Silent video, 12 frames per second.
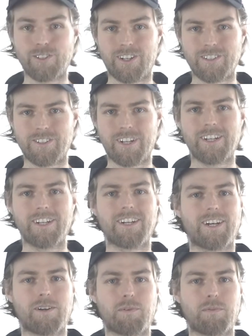Andrej.
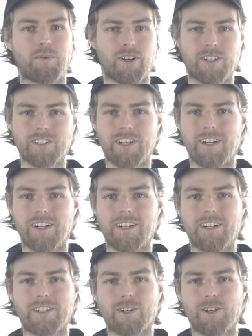I'm a product designer
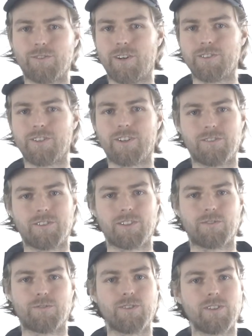and co-founder of the
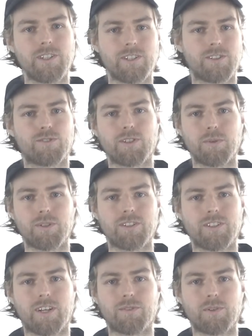fully
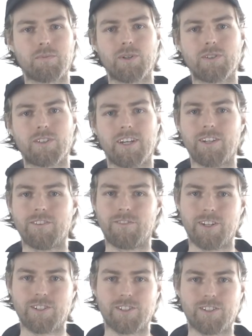distributed and remote
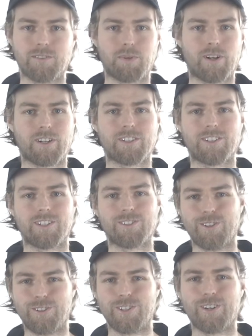innovation and product design
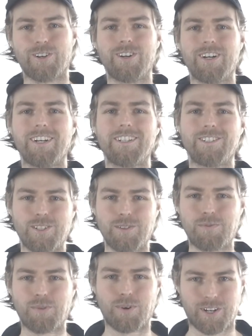studio,
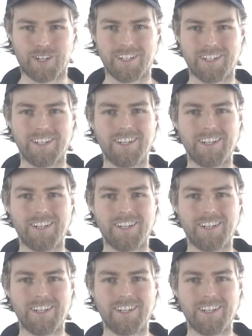Deep Work.